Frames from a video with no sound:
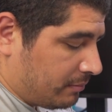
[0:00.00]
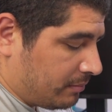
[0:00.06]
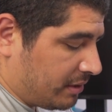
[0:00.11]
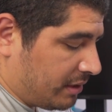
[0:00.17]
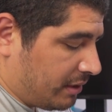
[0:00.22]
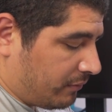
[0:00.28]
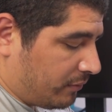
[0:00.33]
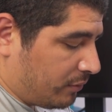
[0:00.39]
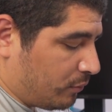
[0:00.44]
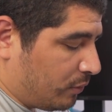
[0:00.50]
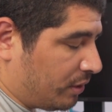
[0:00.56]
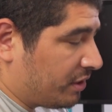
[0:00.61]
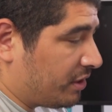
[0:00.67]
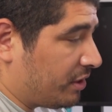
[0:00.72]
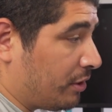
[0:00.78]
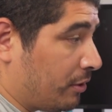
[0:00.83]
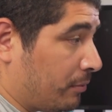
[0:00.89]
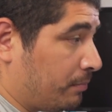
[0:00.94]
But if you
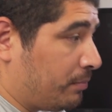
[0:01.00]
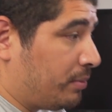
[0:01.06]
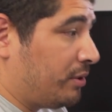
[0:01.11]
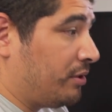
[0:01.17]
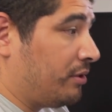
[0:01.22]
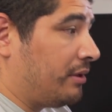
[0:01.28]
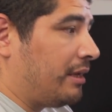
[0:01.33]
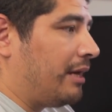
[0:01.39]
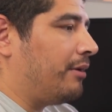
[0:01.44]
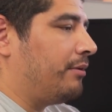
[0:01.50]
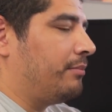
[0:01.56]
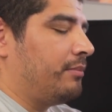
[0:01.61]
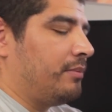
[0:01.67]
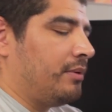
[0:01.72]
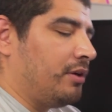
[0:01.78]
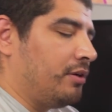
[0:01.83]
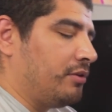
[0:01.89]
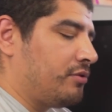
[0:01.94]
want to go pure out
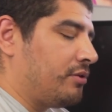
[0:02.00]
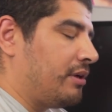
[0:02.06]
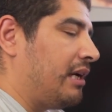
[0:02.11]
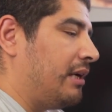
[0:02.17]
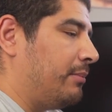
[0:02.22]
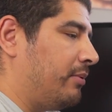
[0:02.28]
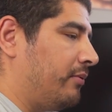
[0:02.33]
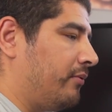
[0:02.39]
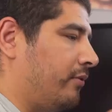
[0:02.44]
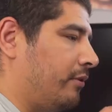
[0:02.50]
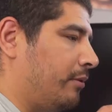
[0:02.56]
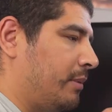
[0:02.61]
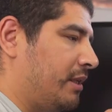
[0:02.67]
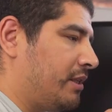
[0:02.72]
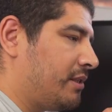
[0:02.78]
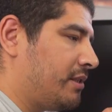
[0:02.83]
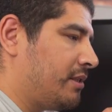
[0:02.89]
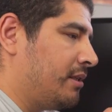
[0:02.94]
ultra high
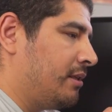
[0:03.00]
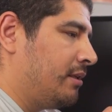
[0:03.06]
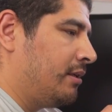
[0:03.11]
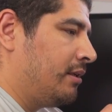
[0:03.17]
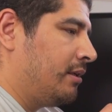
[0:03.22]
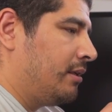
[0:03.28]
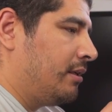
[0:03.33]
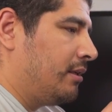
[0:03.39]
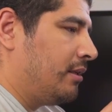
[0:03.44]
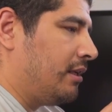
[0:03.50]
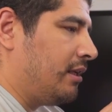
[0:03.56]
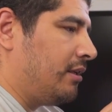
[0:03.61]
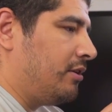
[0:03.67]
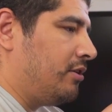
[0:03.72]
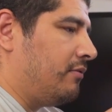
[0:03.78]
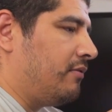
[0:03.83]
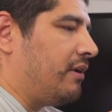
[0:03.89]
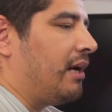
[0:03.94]
performance,
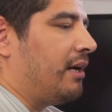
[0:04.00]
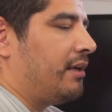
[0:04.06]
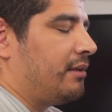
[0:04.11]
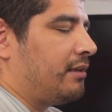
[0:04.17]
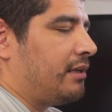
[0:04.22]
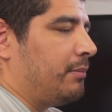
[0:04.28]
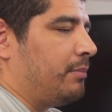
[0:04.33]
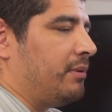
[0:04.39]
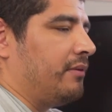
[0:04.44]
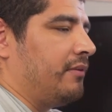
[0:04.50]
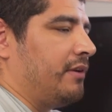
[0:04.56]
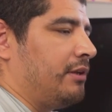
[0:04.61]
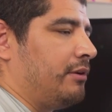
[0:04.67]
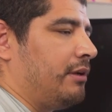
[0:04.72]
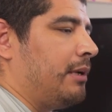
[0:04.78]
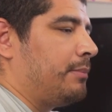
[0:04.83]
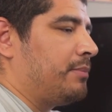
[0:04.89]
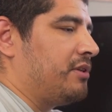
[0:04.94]
then you've got a couple of
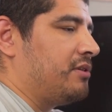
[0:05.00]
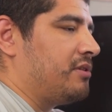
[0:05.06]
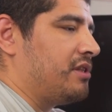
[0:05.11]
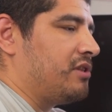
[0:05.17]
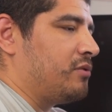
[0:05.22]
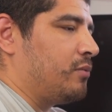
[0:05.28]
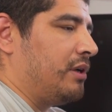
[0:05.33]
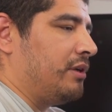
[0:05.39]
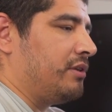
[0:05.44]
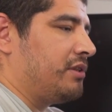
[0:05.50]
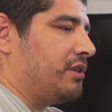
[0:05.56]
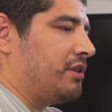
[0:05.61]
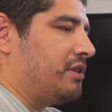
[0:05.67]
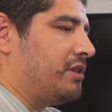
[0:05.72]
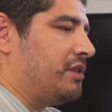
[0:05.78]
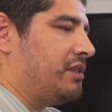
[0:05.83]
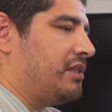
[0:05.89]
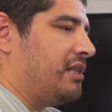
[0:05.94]
other options as well,
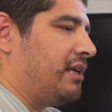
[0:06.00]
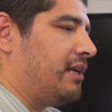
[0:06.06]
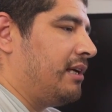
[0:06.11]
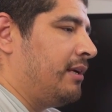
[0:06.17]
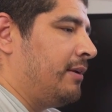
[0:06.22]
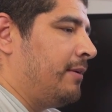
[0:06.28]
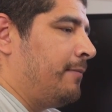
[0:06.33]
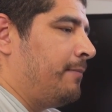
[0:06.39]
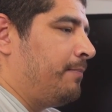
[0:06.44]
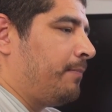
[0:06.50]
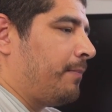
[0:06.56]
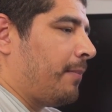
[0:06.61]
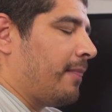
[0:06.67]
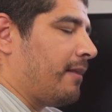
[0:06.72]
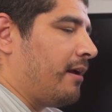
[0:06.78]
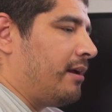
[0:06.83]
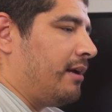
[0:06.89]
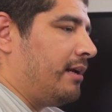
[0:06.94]
such as the
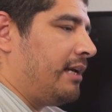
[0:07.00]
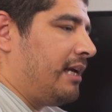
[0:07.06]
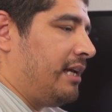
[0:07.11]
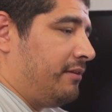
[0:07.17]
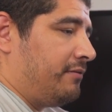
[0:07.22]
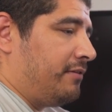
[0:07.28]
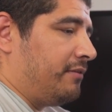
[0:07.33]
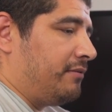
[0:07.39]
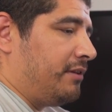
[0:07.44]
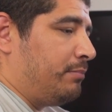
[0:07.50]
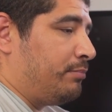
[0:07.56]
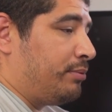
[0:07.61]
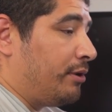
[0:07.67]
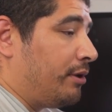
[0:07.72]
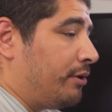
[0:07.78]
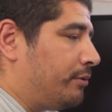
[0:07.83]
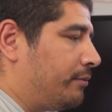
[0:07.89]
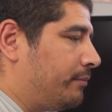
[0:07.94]
850
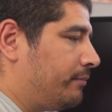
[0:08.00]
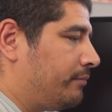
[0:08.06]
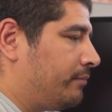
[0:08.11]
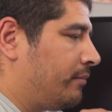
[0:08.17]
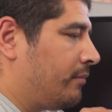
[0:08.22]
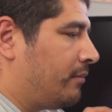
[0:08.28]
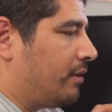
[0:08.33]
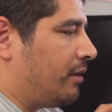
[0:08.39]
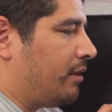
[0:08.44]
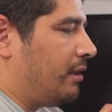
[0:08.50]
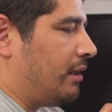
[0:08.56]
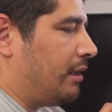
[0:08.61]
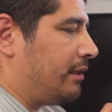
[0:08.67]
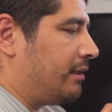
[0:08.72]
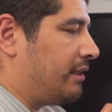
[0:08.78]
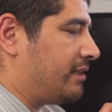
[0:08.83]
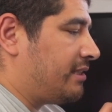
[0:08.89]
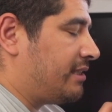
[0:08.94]
Pro,
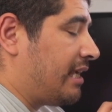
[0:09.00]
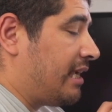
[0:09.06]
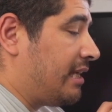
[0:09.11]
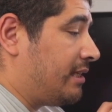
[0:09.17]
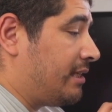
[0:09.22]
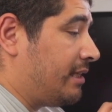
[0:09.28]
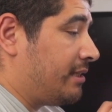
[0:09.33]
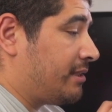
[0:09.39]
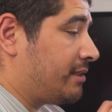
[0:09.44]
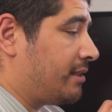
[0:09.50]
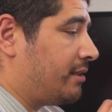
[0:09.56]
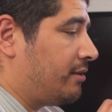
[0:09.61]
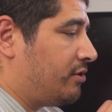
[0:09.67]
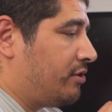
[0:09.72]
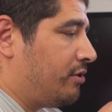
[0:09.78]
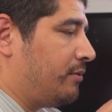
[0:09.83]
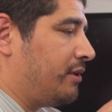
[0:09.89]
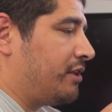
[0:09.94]
the
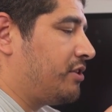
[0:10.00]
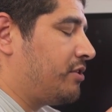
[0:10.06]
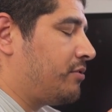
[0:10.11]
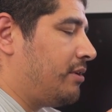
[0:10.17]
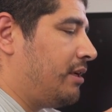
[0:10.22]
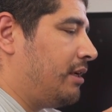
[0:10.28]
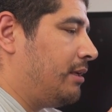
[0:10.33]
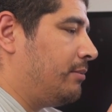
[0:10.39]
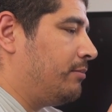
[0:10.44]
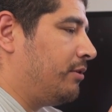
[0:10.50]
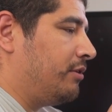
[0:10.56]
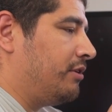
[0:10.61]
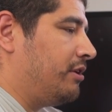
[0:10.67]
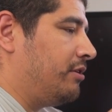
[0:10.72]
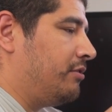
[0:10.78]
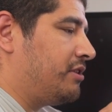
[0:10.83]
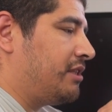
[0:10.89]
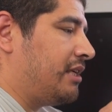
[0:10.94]
SanDisk 2 Extreme, or
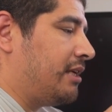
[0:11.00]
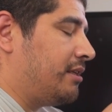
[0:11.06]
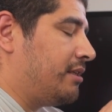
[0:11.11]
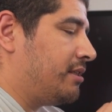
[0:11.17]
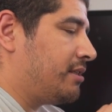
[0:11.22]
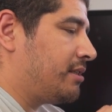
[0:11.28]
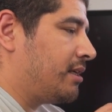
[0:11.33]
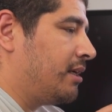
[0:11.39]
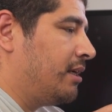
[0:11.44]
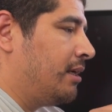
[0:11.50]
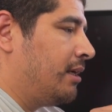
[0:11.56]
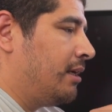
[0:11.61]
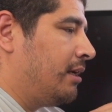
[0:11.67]
the new SanDisk